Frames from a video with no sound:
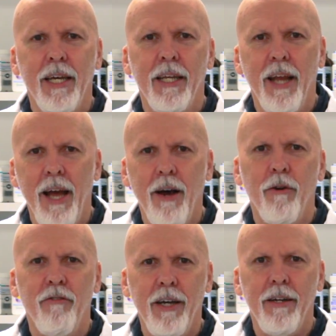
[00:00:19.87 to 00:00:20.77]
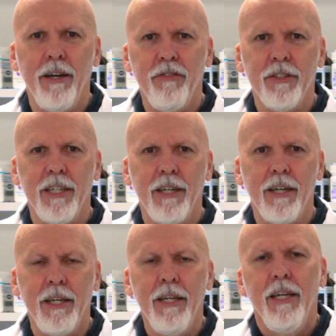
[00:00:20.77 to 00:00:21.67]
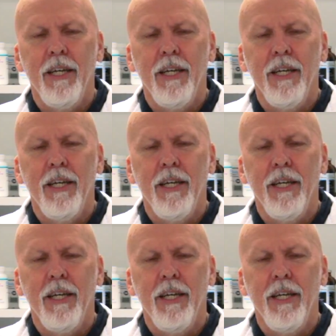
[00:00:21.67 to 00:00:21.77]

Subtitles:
in our veterinary facility